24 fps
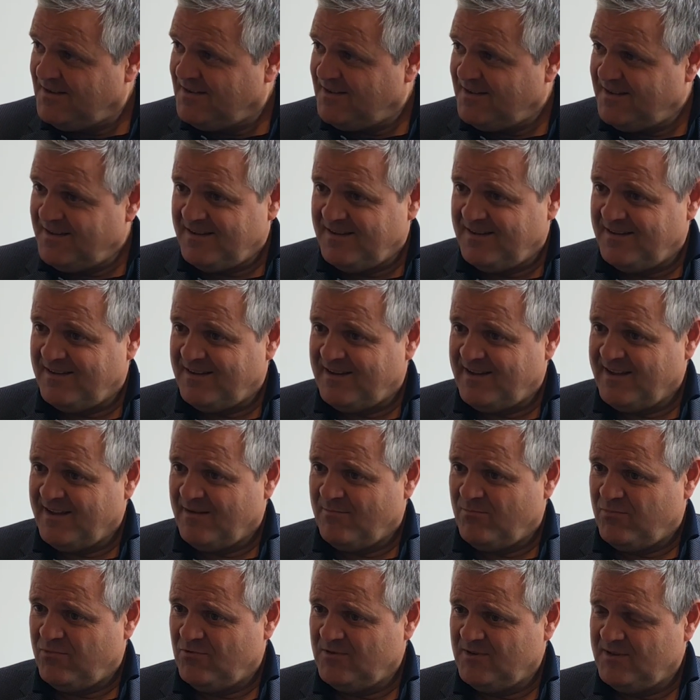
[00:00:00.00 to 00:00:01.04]
I
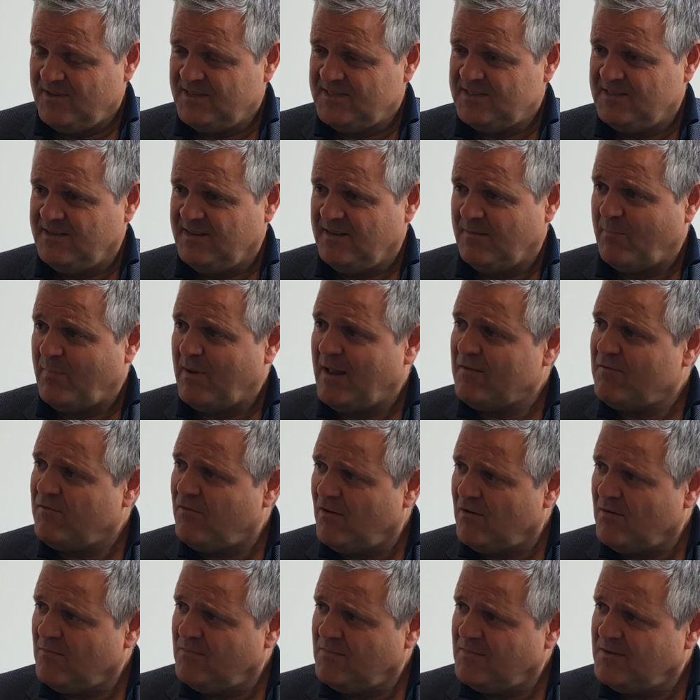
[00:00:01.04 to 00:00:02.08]
am putting this in a
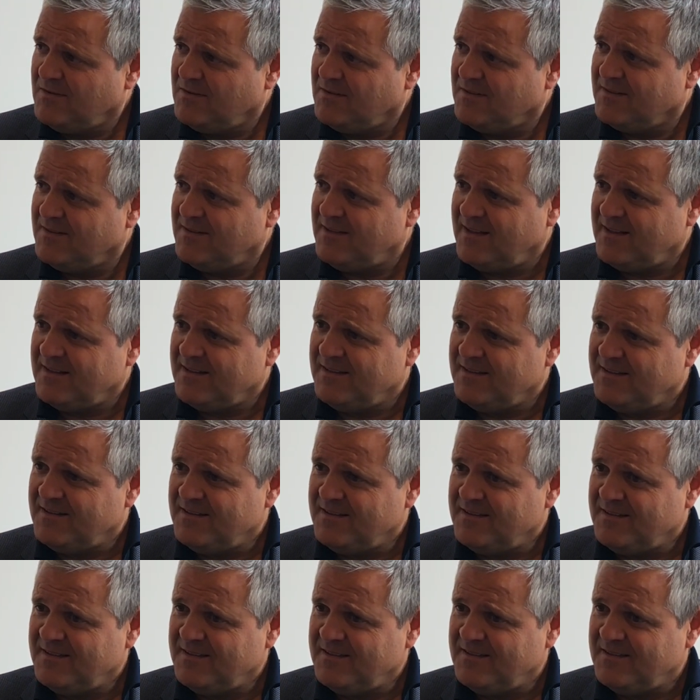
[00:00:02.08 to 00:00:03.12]
platform that
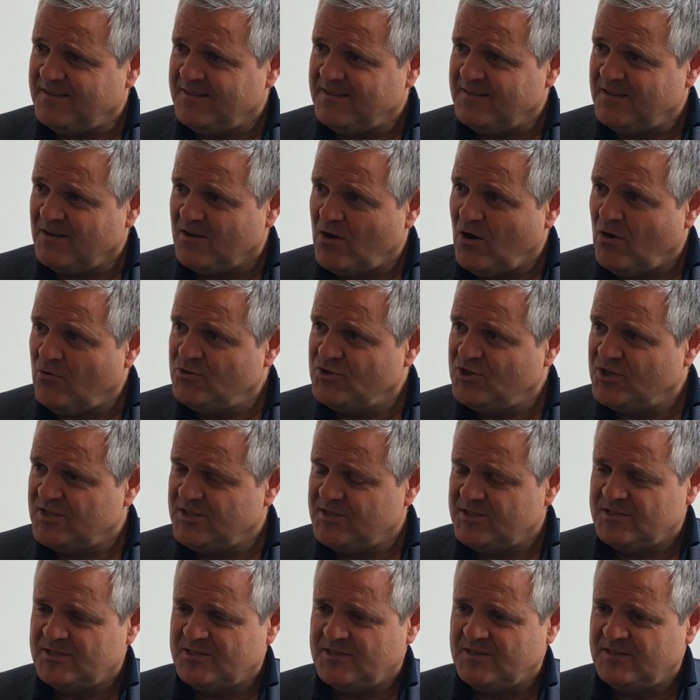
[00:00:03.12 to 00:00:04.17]
the
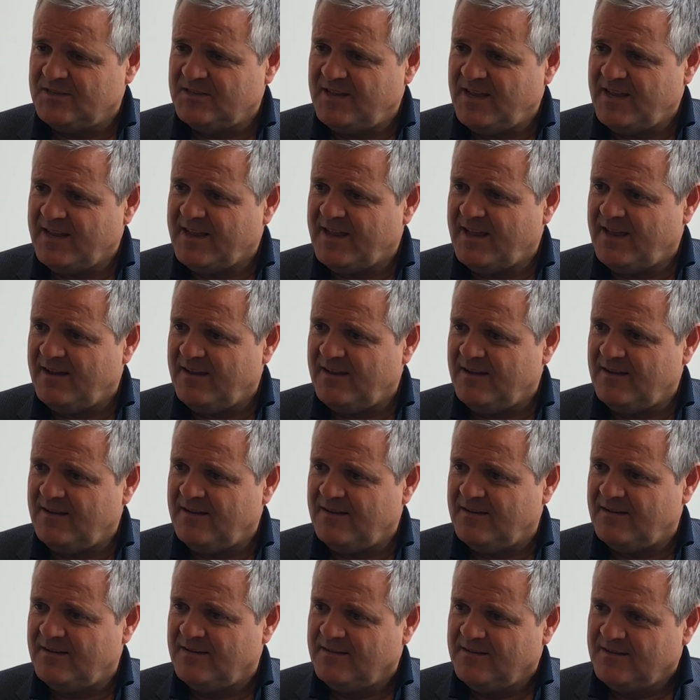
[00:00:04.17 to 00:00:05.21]
coaches, they
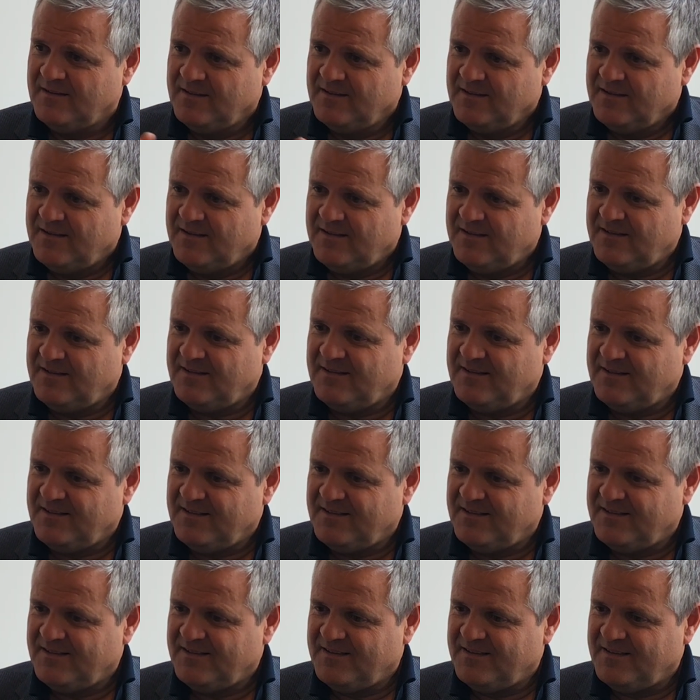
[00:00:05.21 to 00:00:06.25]
can
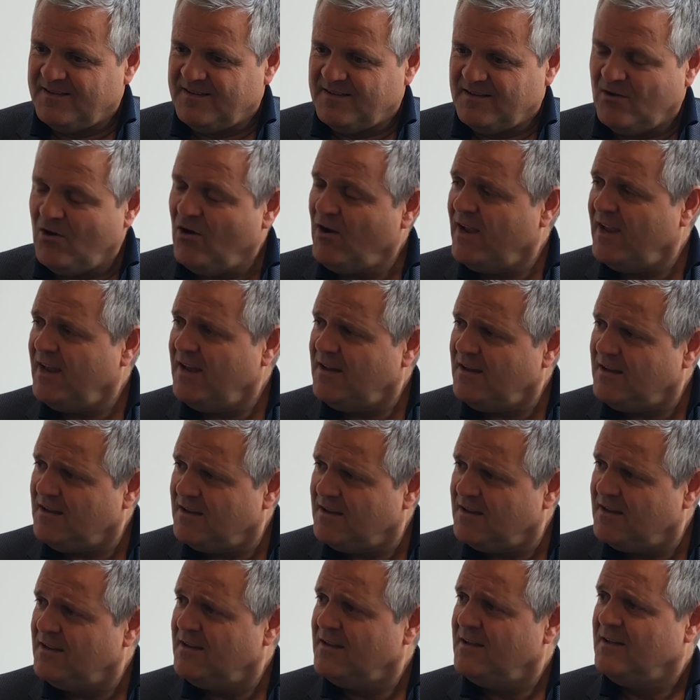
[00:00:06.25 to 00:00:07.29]
log in
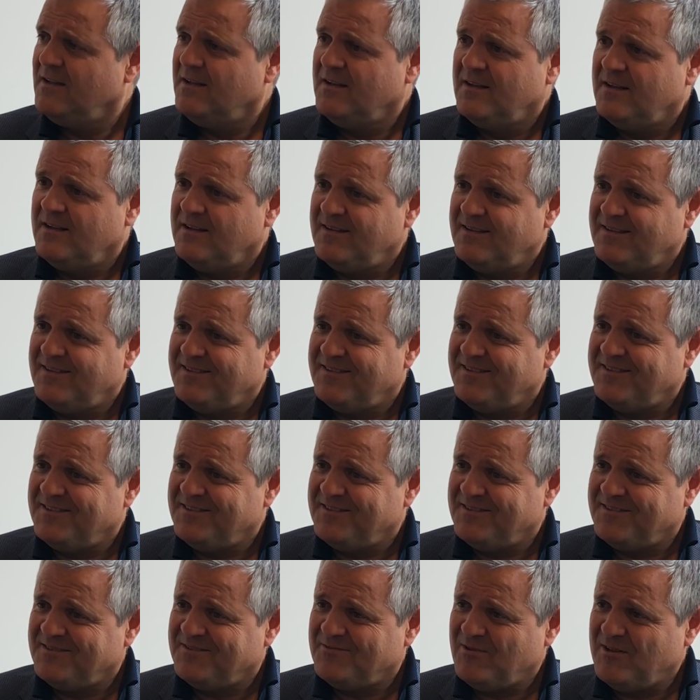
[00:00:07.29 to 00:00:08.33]

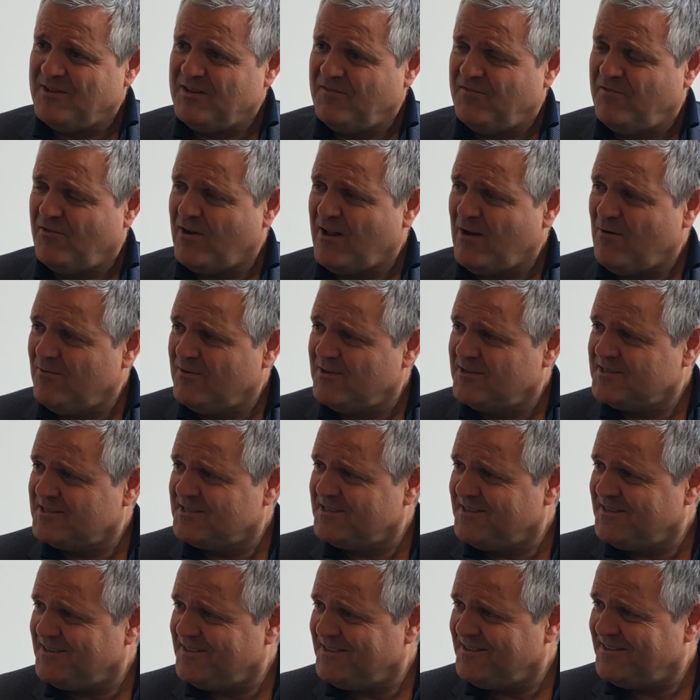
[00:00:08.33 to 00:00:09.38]
24 hours
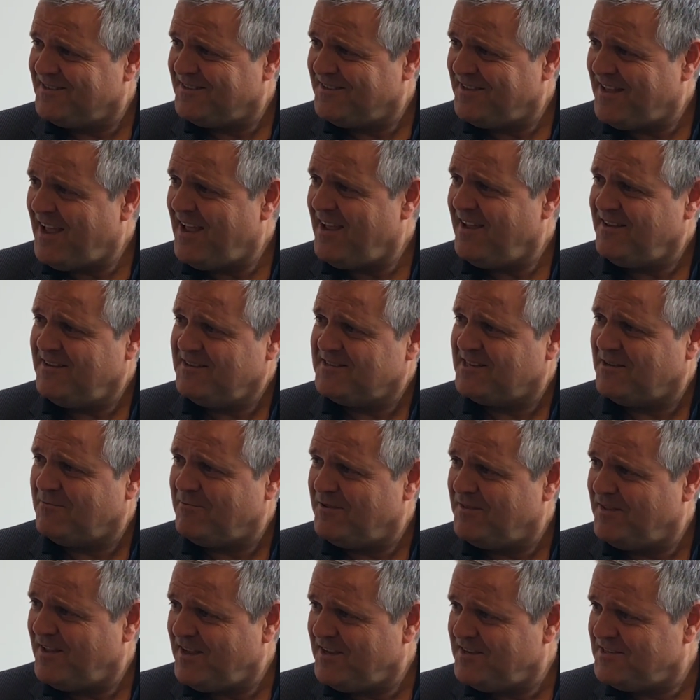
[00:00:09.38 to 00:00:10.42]
a day,
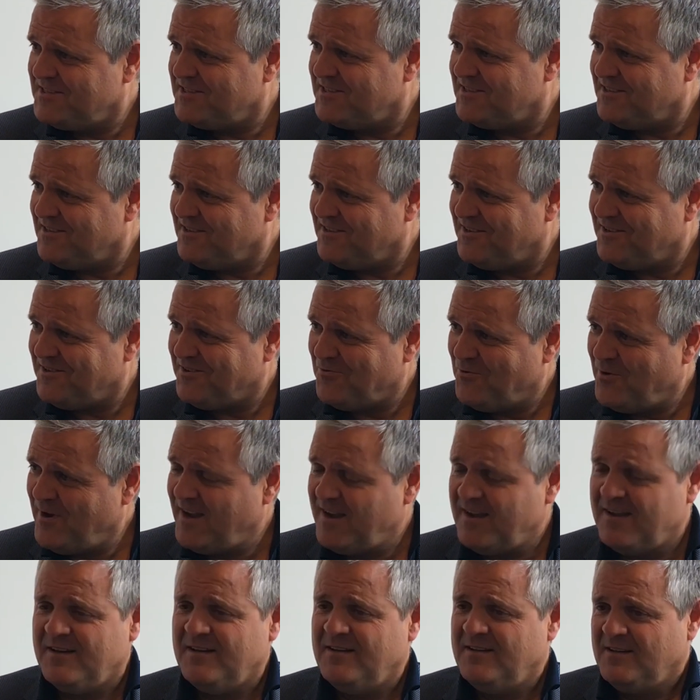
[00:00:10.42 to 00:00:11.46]
7 days a
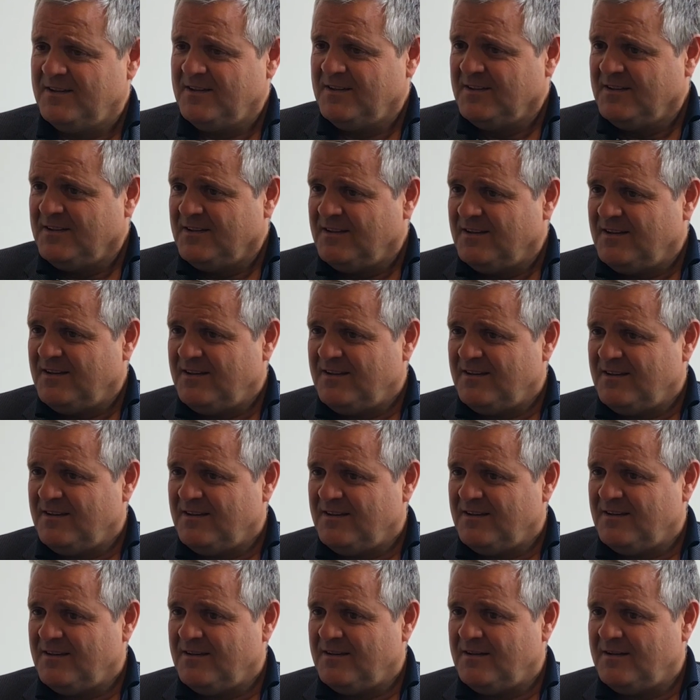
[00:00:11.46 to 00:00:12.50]
week,
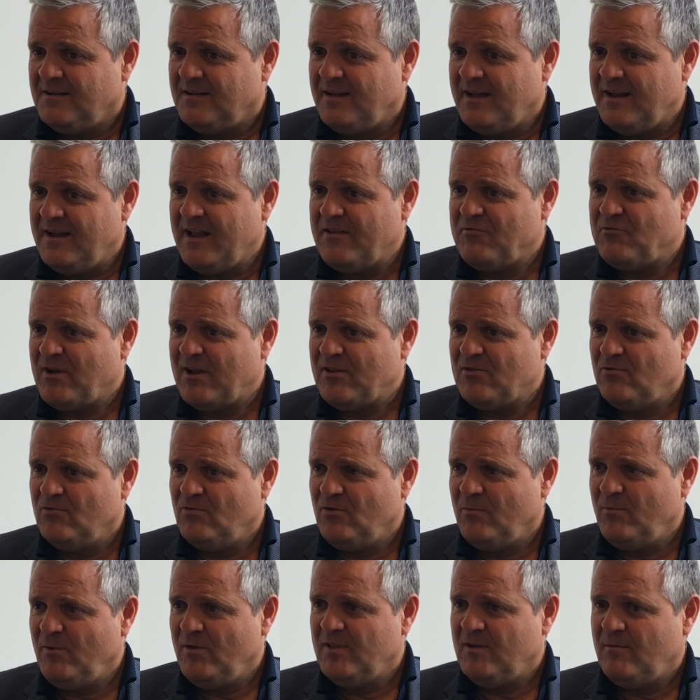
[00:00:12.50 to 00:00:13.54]
And I try to do
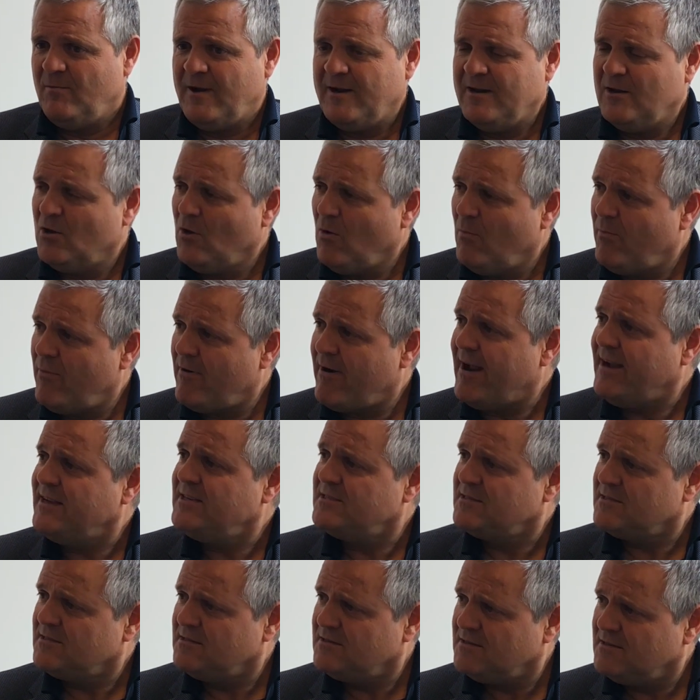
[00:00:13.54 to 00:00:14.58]
it with a very low
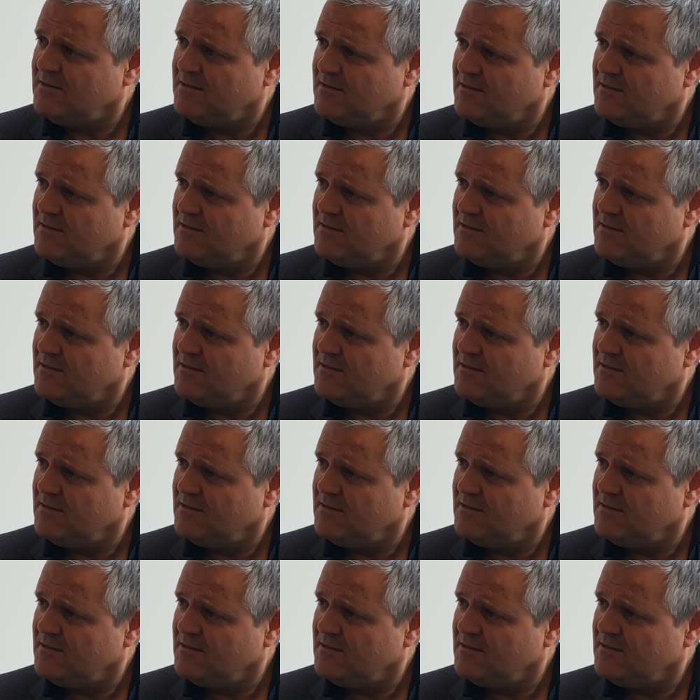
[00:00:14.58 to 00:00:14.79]
price